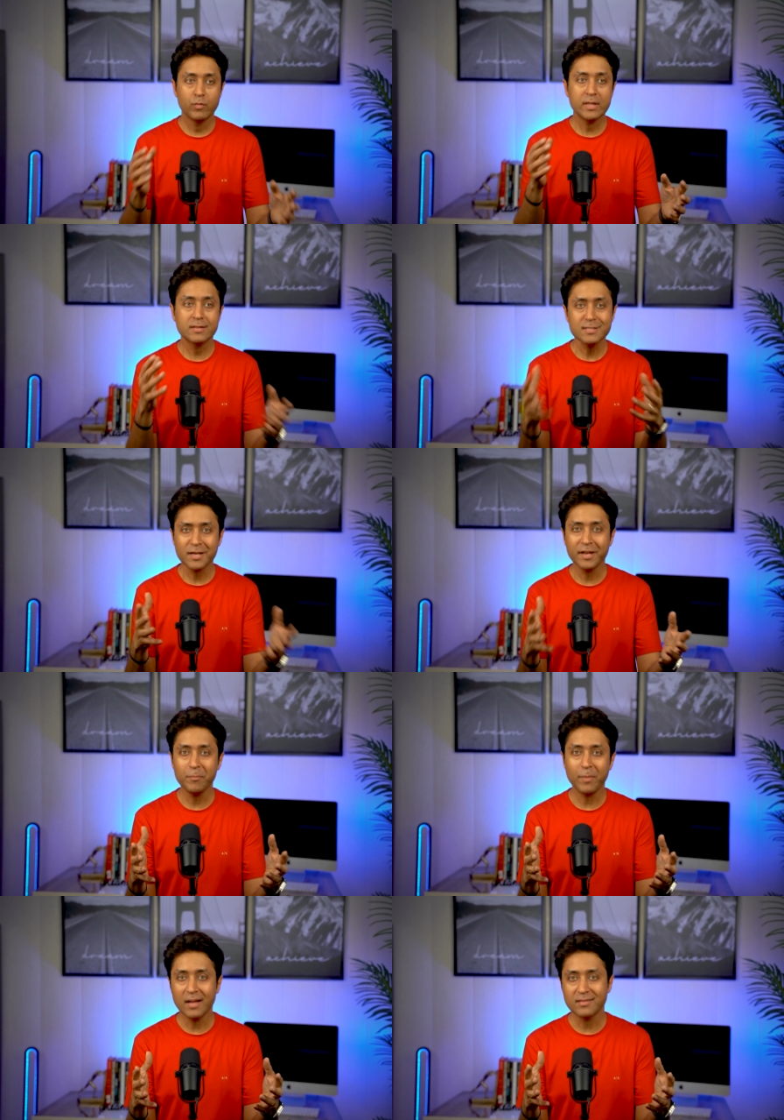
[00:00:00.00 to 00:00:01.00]
Well, this
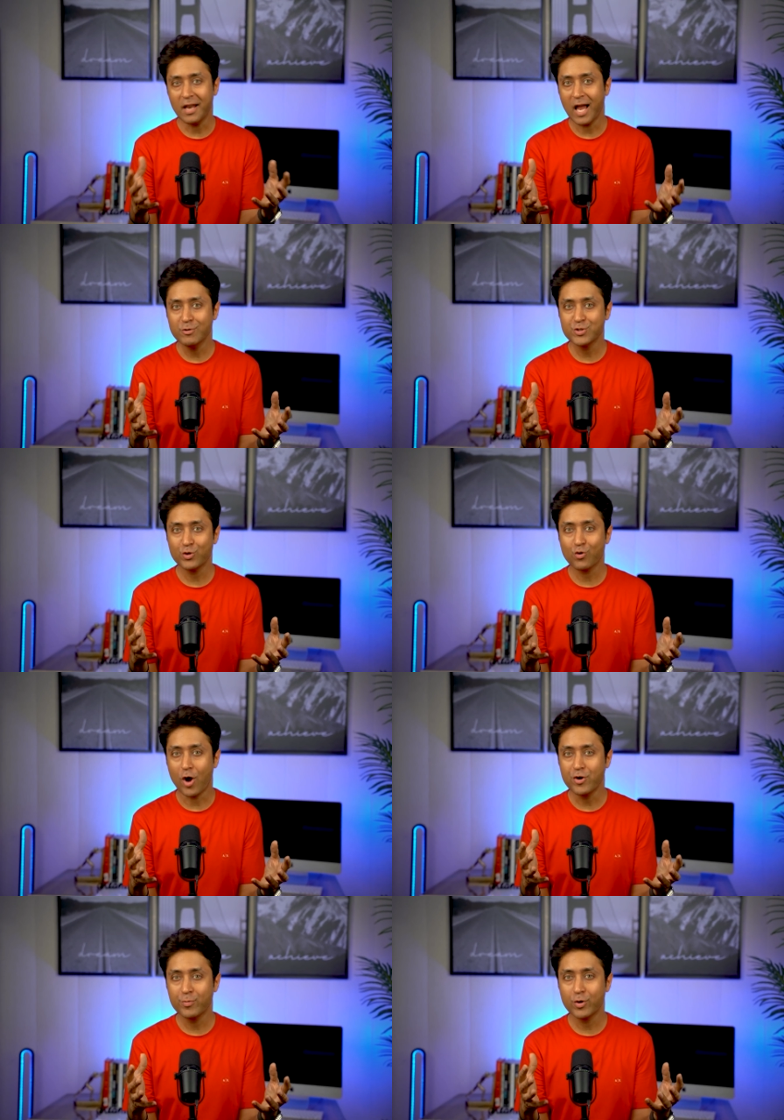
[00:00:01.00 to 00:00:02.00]
career path allows you to
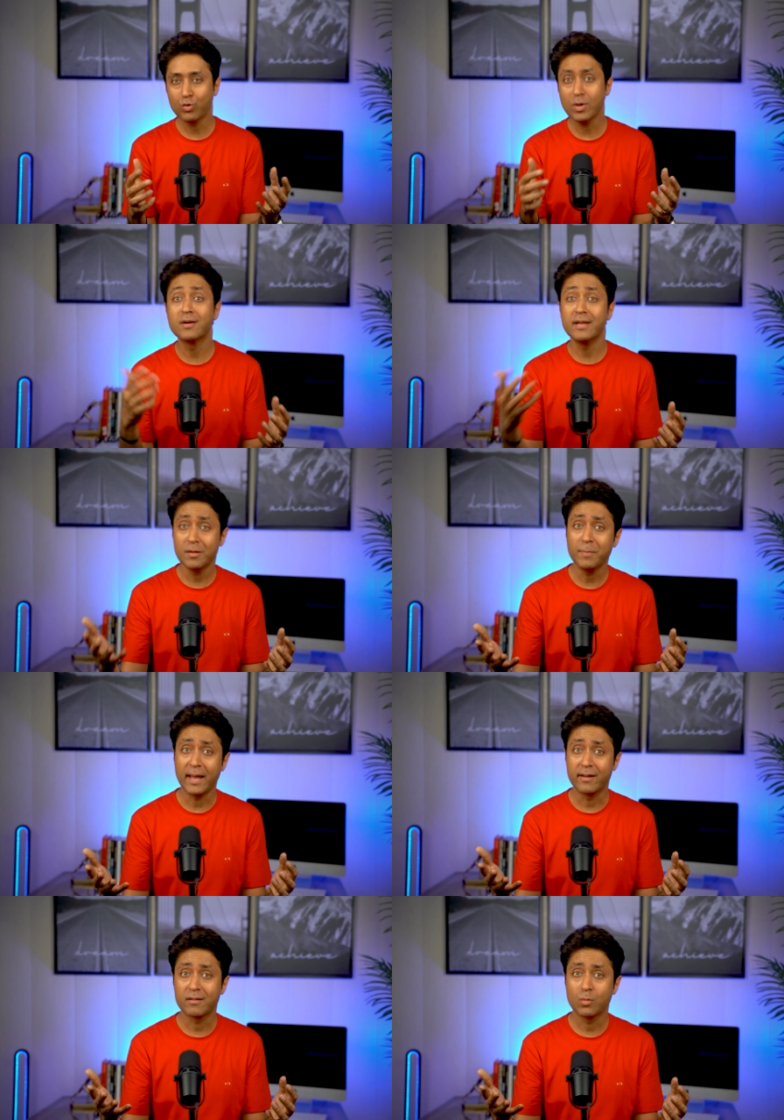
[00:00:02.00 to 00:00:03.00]
contribute to a greener planet